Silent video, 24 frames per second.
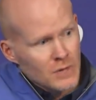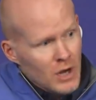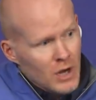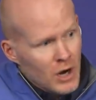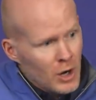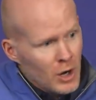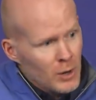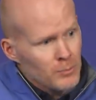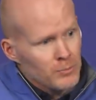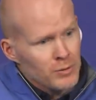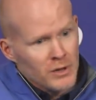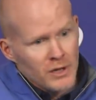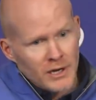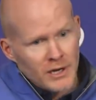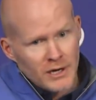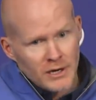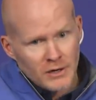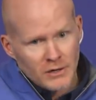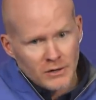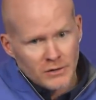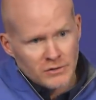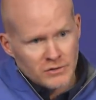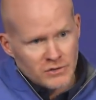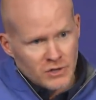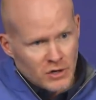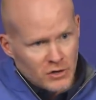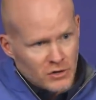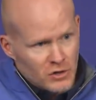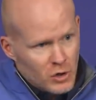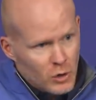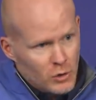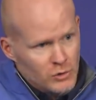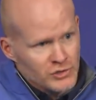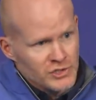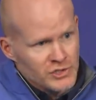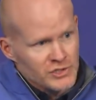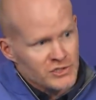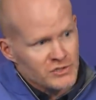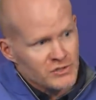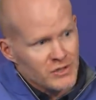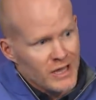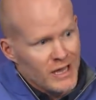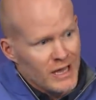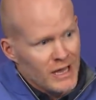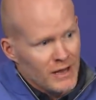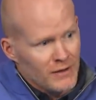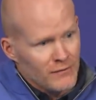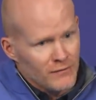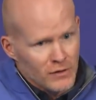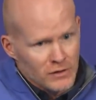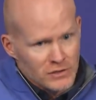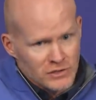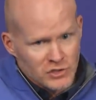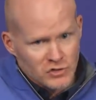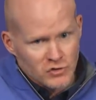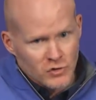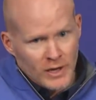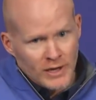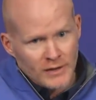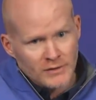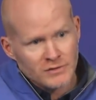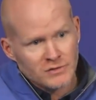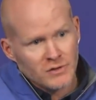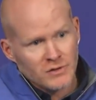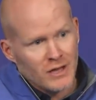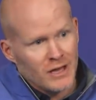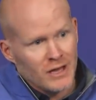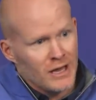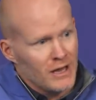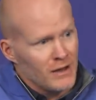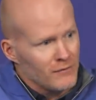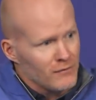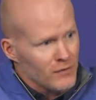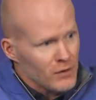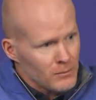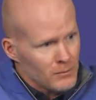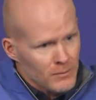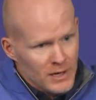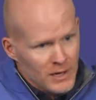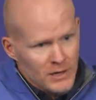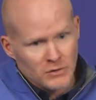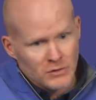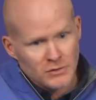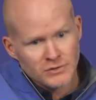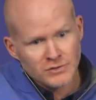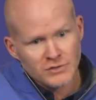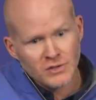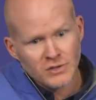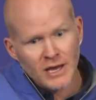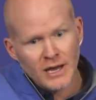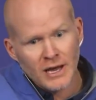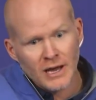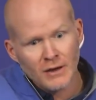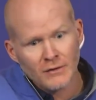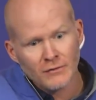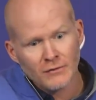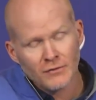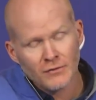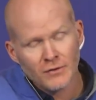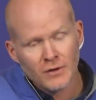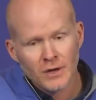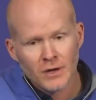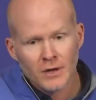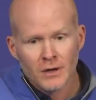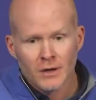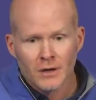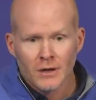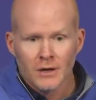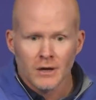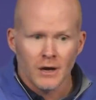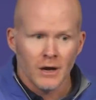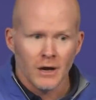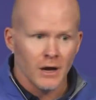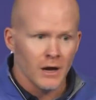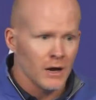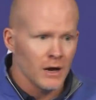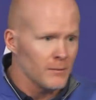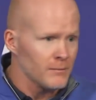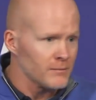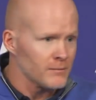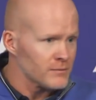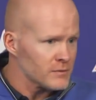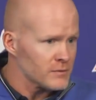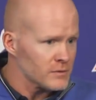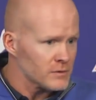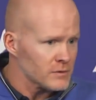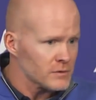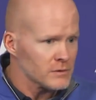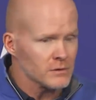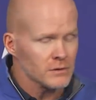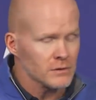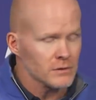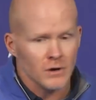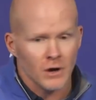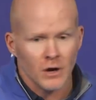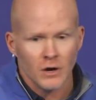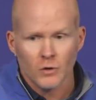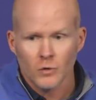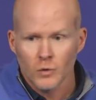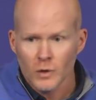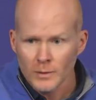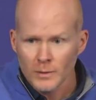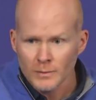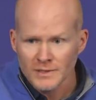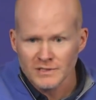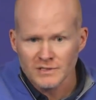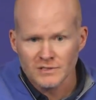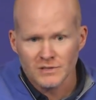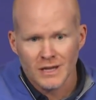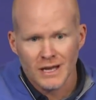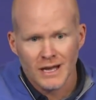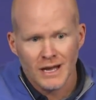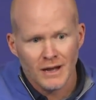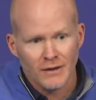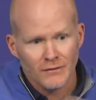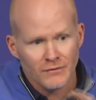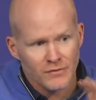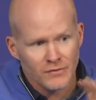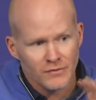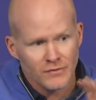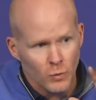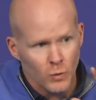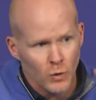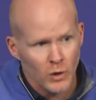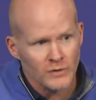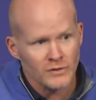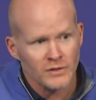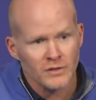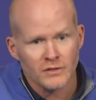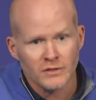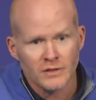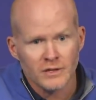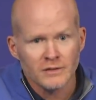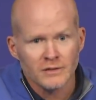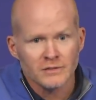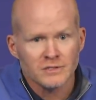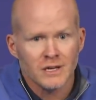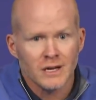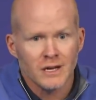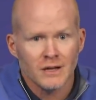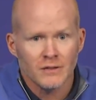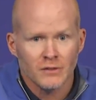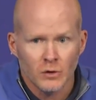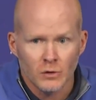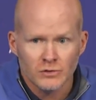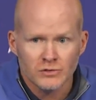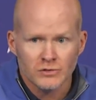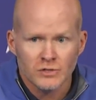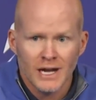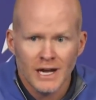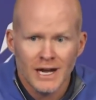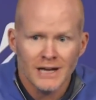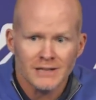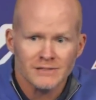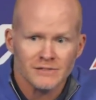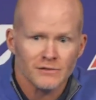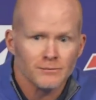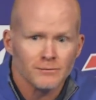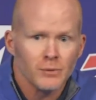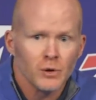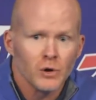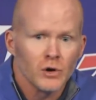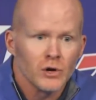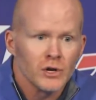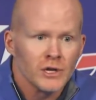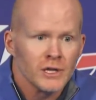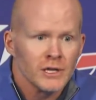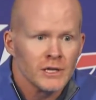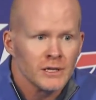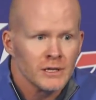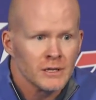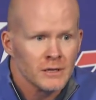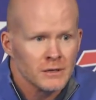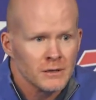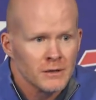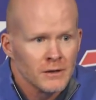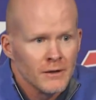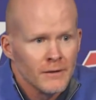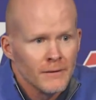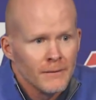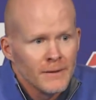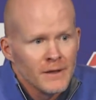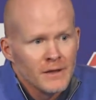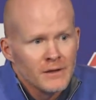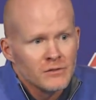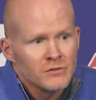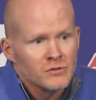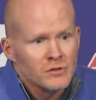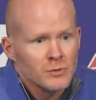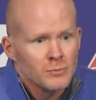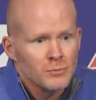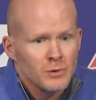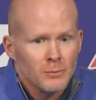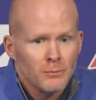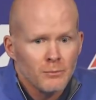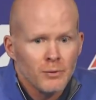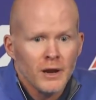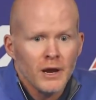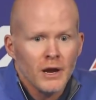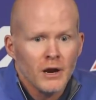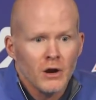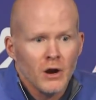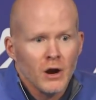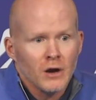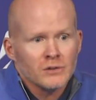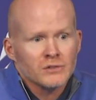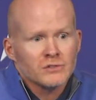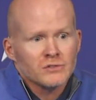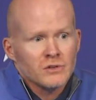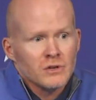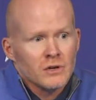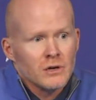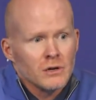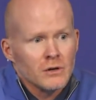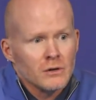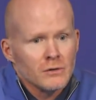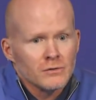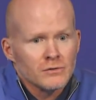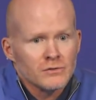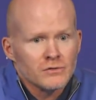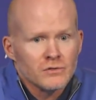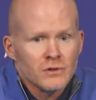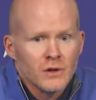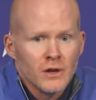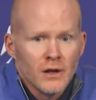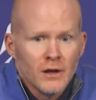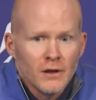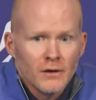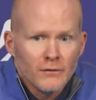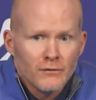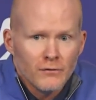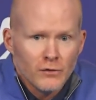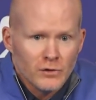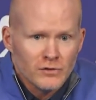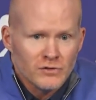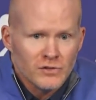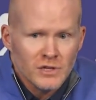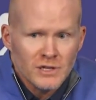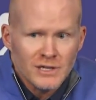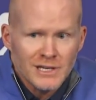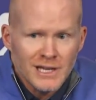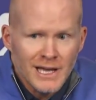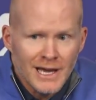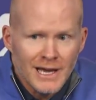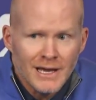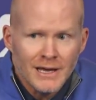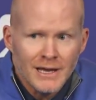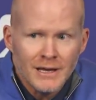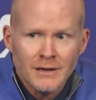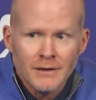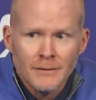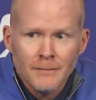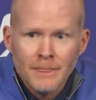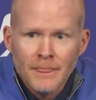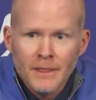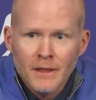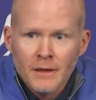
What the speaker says: our players, our coaching staff, our strength staff, our medical staff, our equipment staff, the work that those guys have put in to prepare ourselves for today.